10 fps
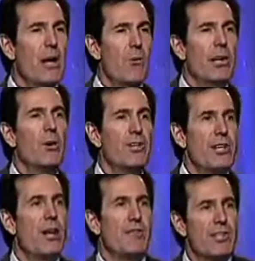I want to hear what
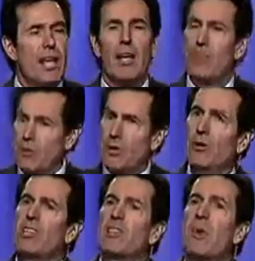you have to say. I'm
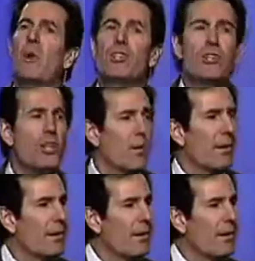curious about what you're doing.